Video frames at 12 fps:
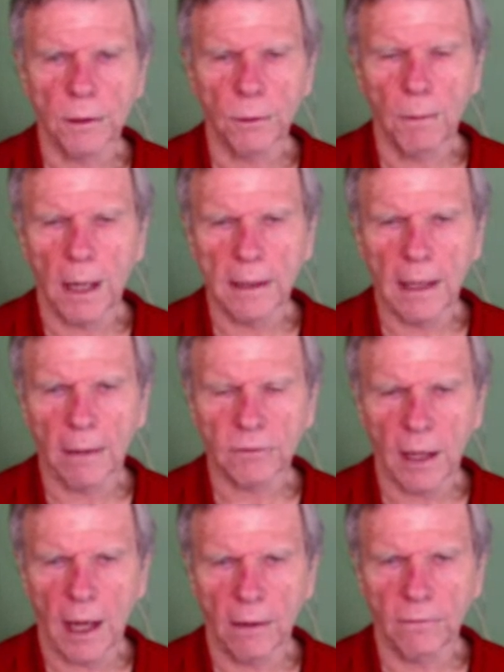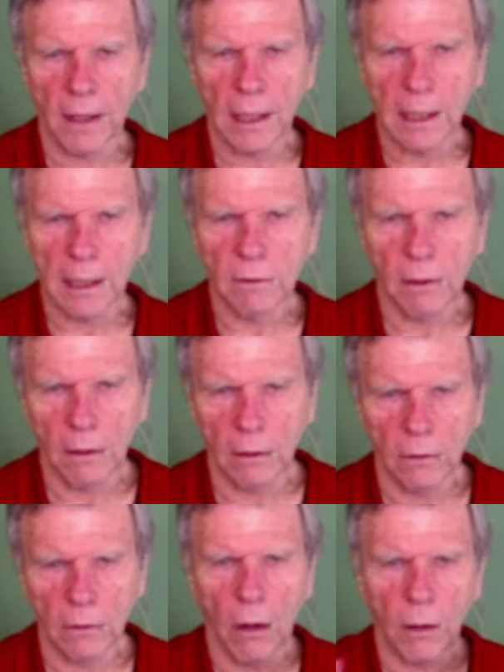You might have to have a
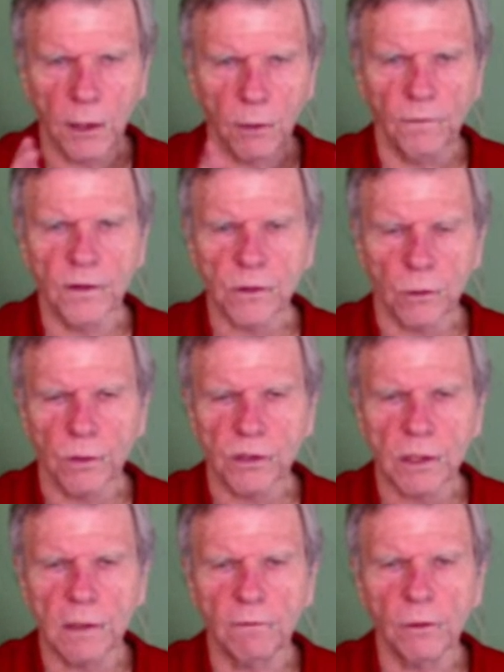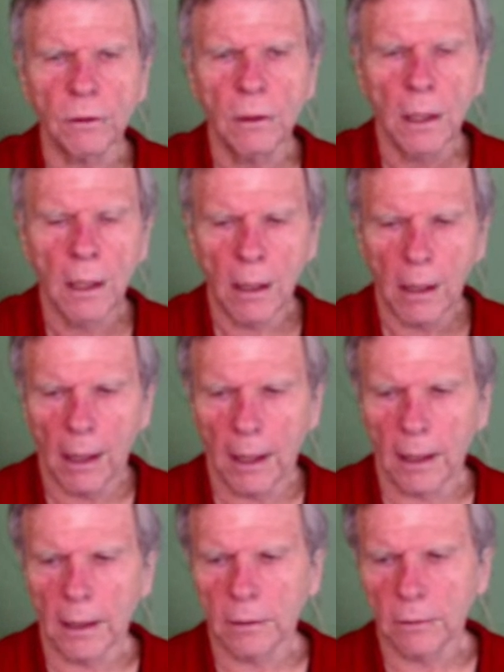audio-visual receiver
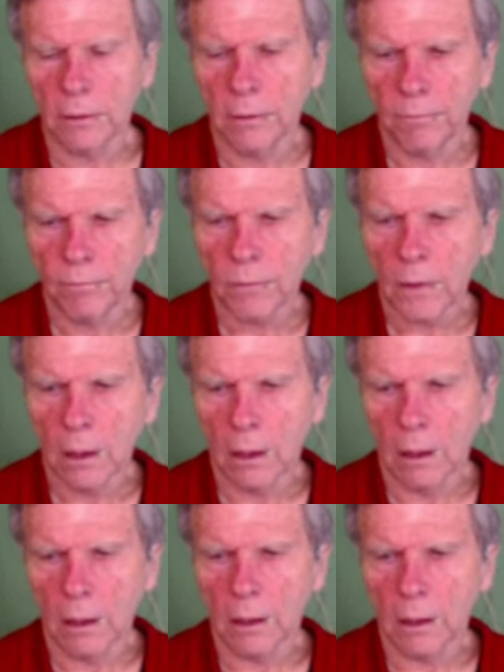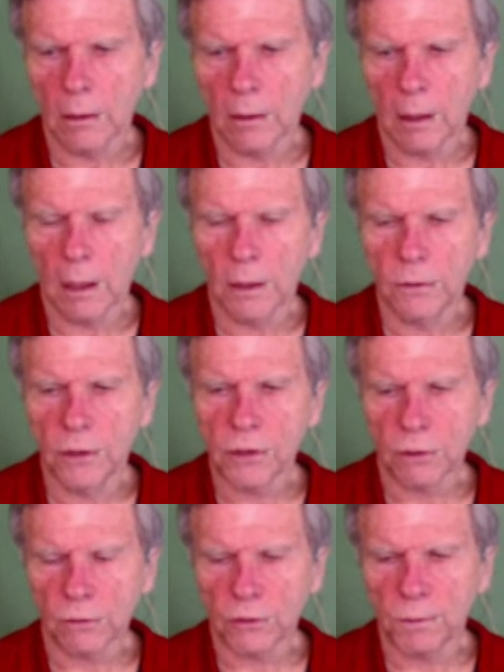and
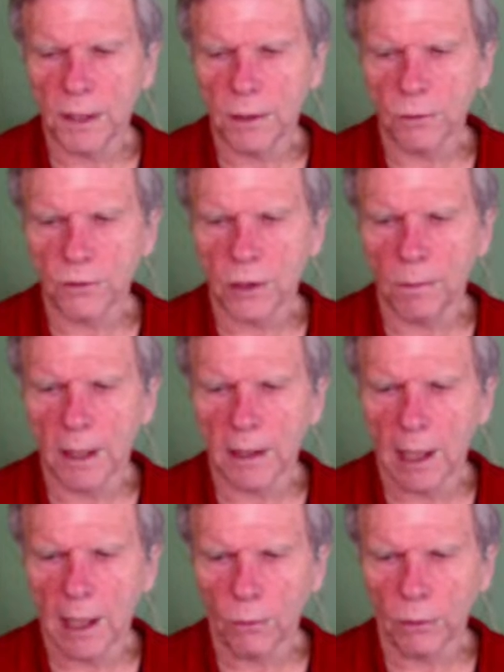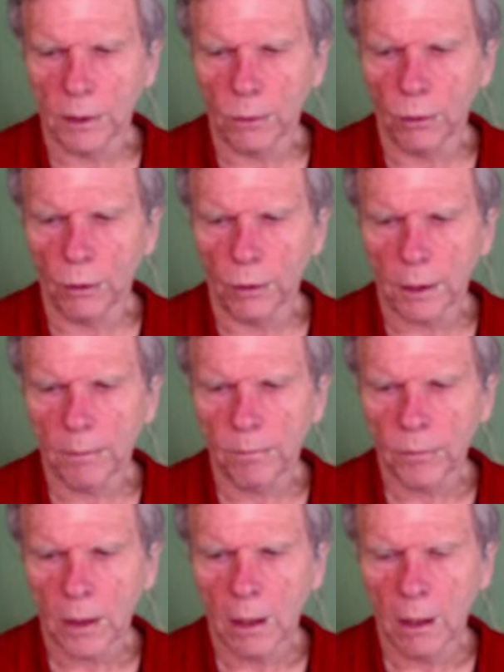additional speakers to make that really work.
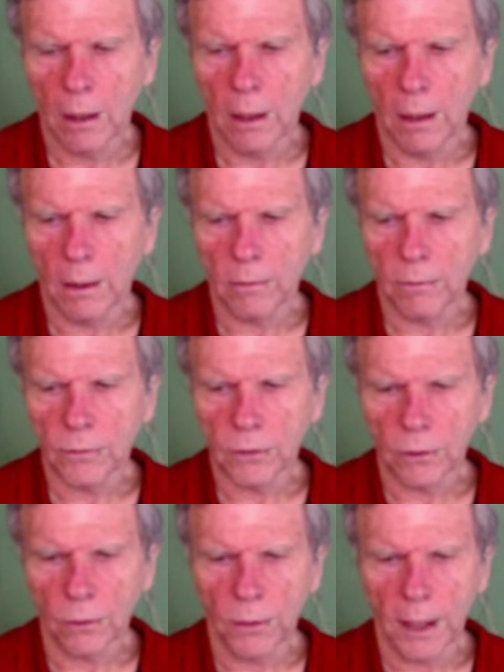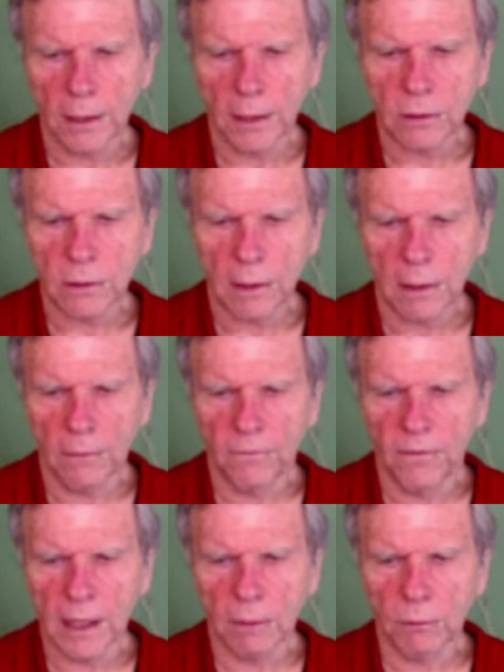So that's
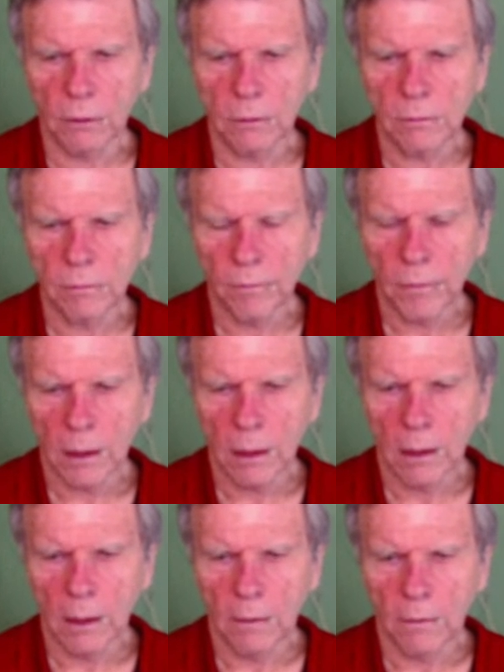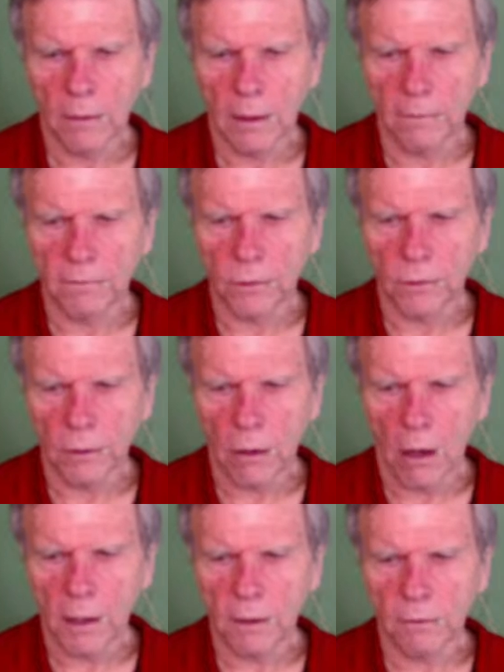available if you're an
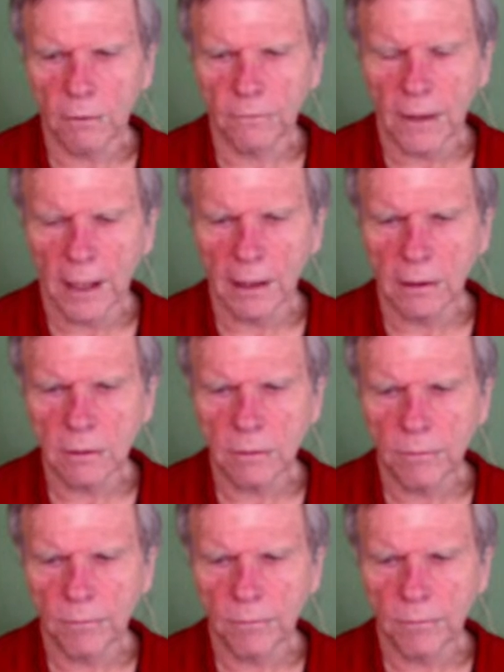audiophile.